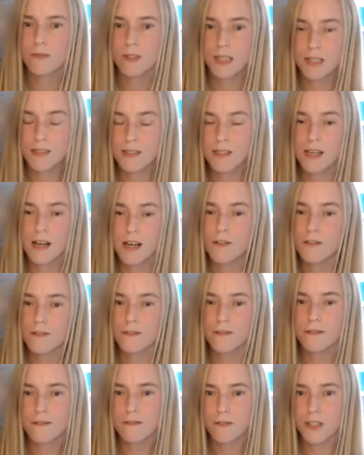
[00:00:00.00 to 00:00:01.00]

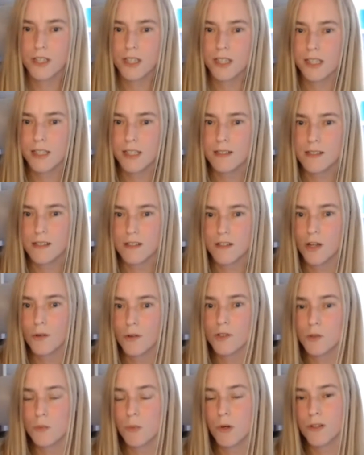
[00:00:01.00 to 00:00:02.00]
itself for years and no
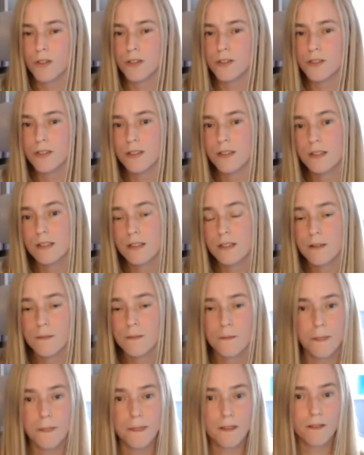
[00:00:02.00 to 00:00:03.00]
one's bothered?
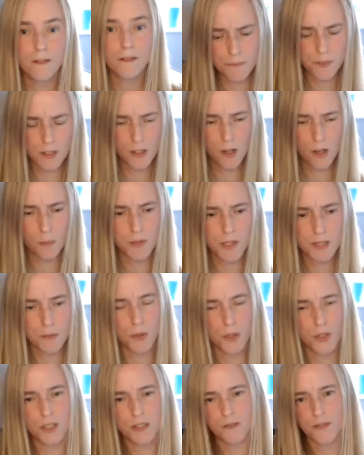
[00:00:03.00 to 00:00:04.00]
The opposite
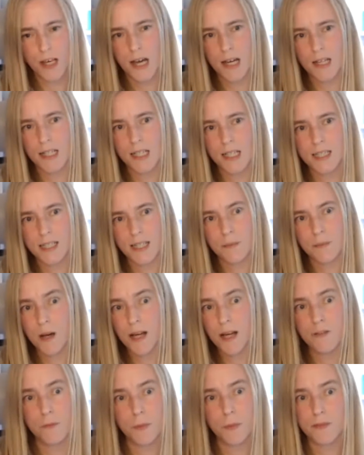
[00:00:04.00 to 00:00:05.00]
point of that is it might
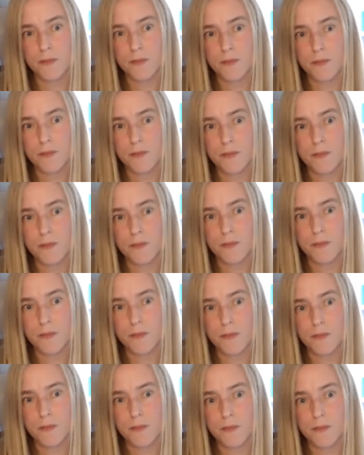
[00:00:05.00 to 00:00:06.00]
have been for sale, but it's
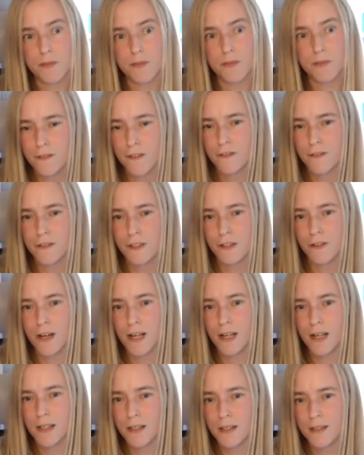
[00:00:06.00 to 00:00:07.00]
been priced at 50
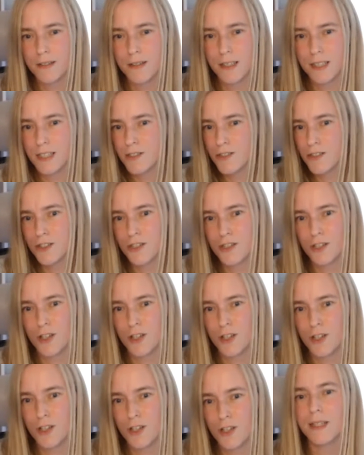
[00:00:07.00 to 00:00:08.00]
grand and it's just a
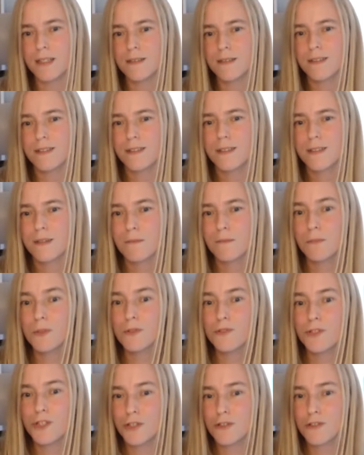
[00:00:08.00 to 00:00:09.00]
complete
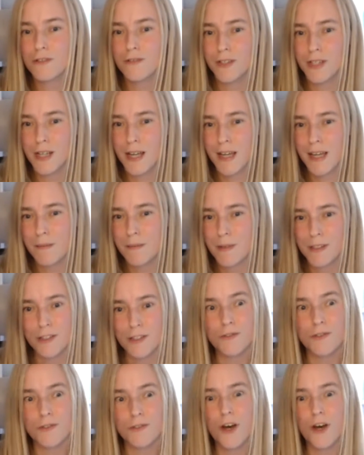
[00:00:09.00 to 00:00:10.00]
moonshoot of a name. And
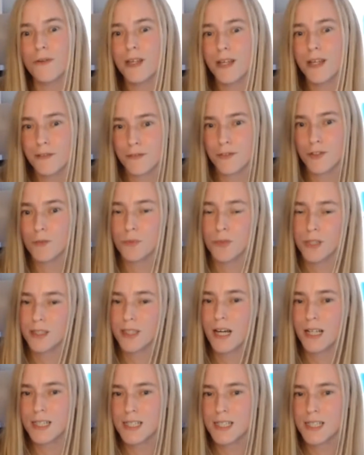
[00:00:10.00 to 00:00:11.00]
you know that if you bring
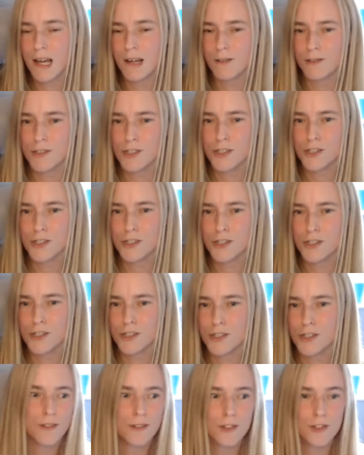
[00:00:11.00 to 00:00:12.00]
that down to
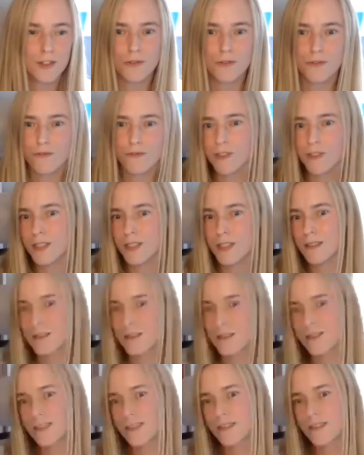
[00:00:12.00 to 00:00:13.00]
$2,000,
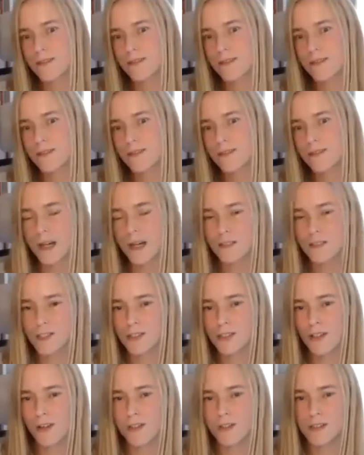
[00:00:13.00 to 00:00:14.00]
$3,000,
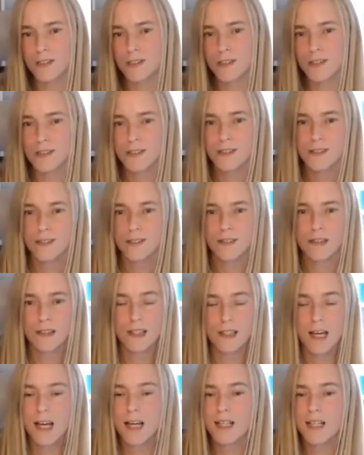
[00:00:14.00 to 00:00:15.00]
$4,000,
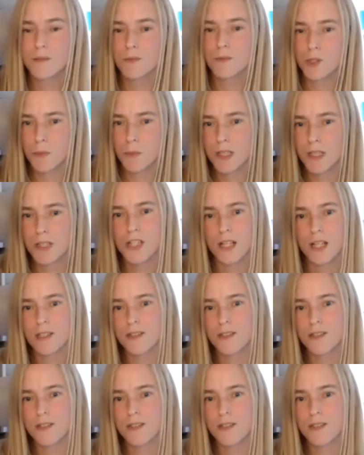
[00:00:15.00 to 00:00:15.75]
that has a much better chance of